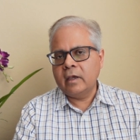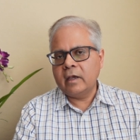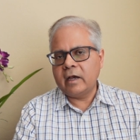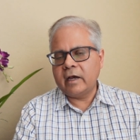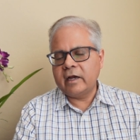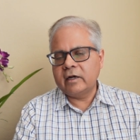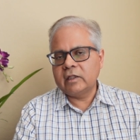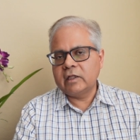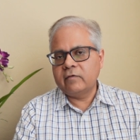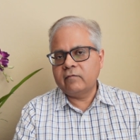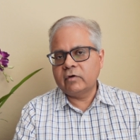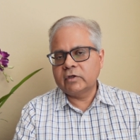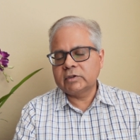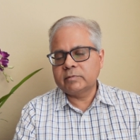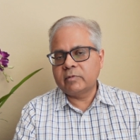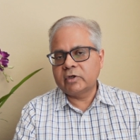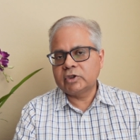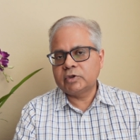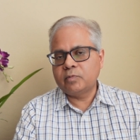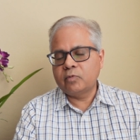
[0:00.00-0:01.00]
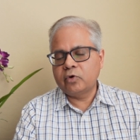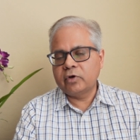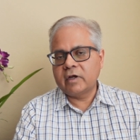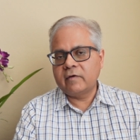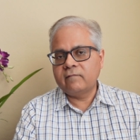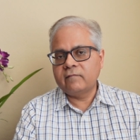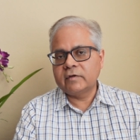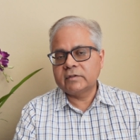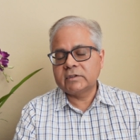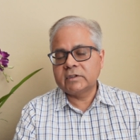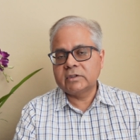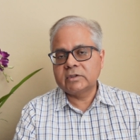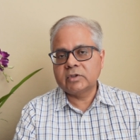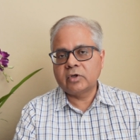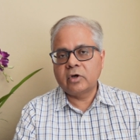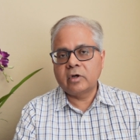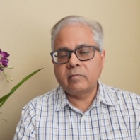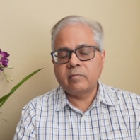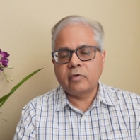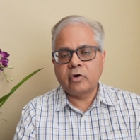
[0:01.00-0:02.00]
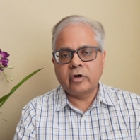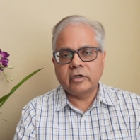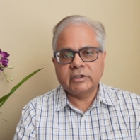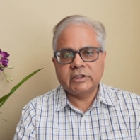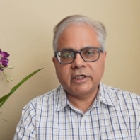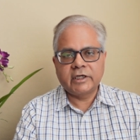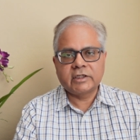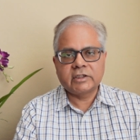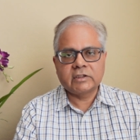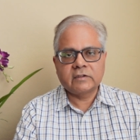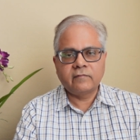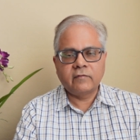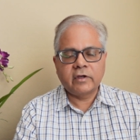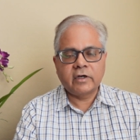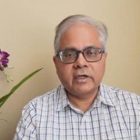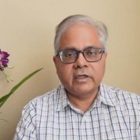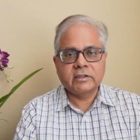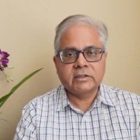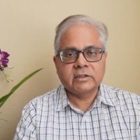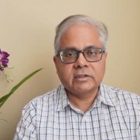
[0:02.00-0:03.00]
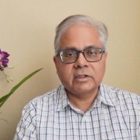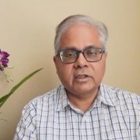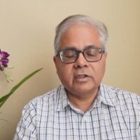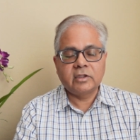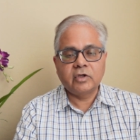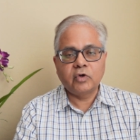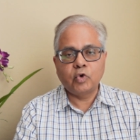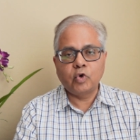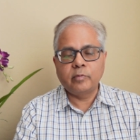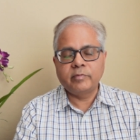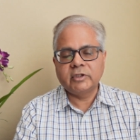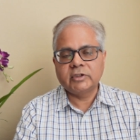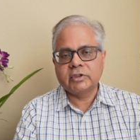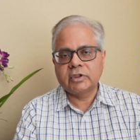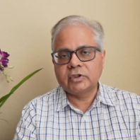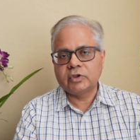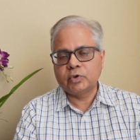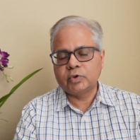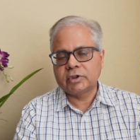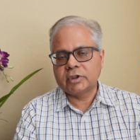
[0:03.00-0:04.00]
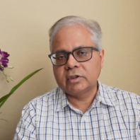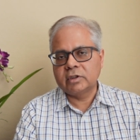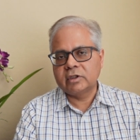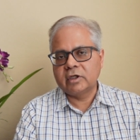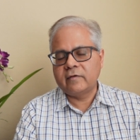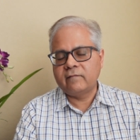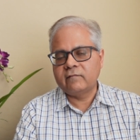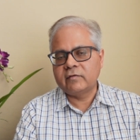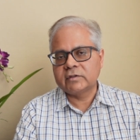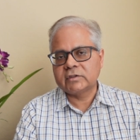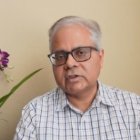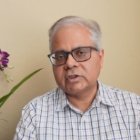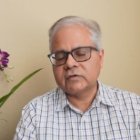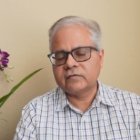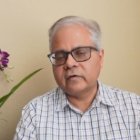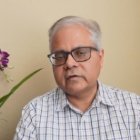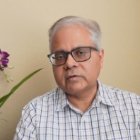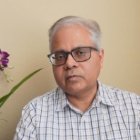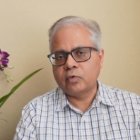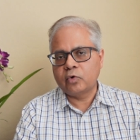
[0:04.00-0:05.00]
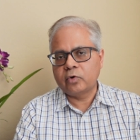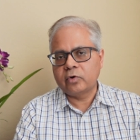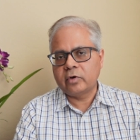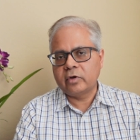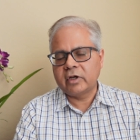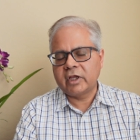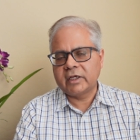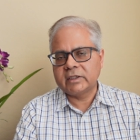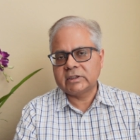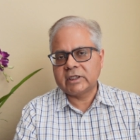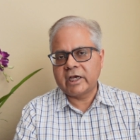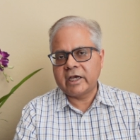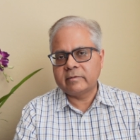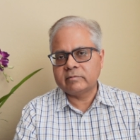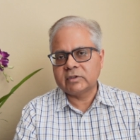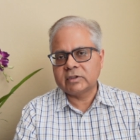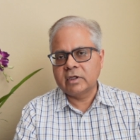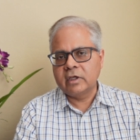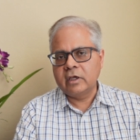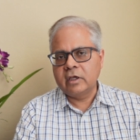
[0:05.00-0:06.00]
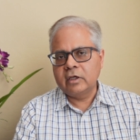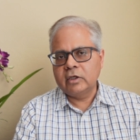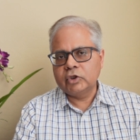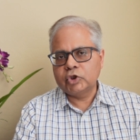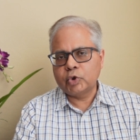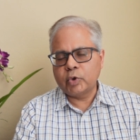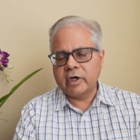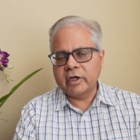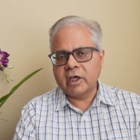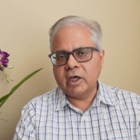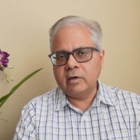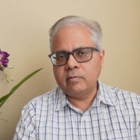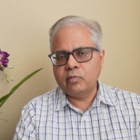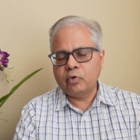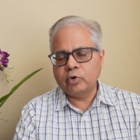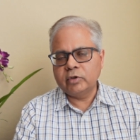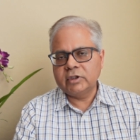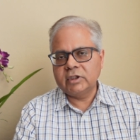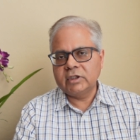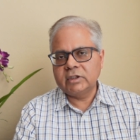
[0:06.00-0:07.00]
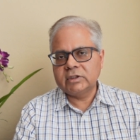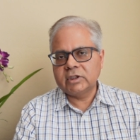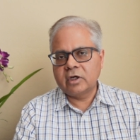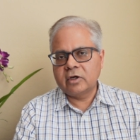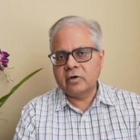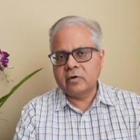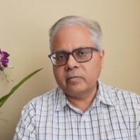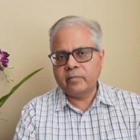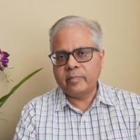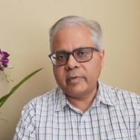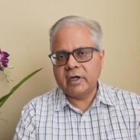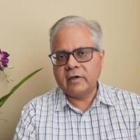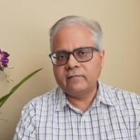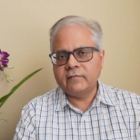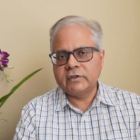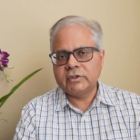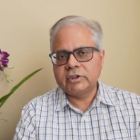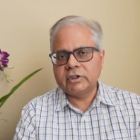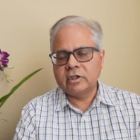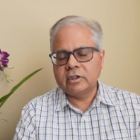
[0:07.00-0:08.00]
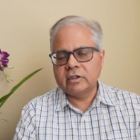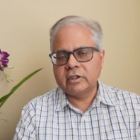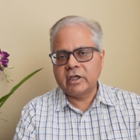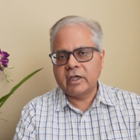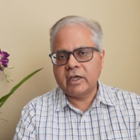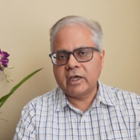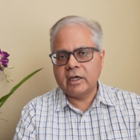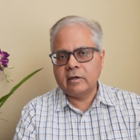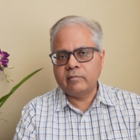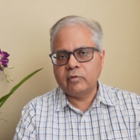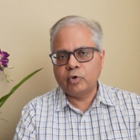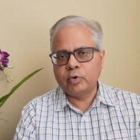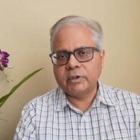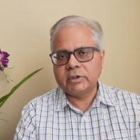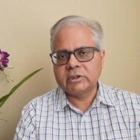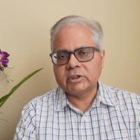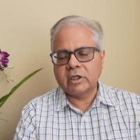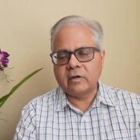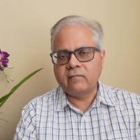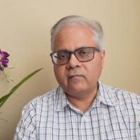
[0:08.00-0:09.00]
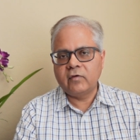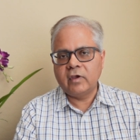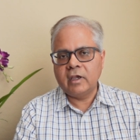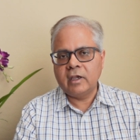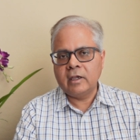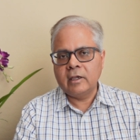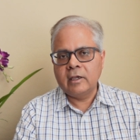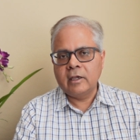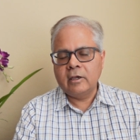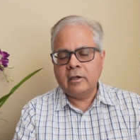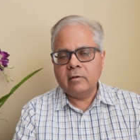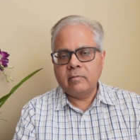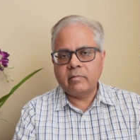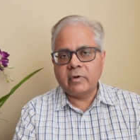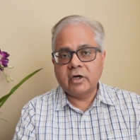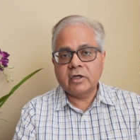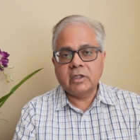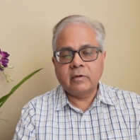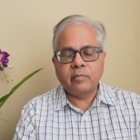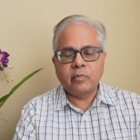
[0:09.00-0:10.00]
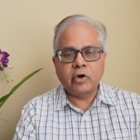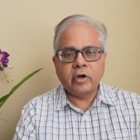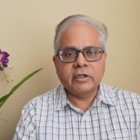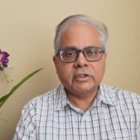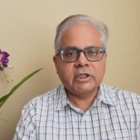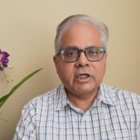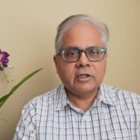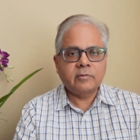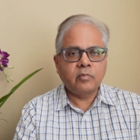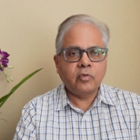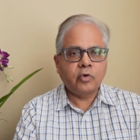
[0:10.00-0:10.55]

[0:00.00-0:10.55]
and there was much more emphasis on projects, whereas in the home institution the emphasis was more on exams. So again, both these are beneficial, they help you in some way, but the project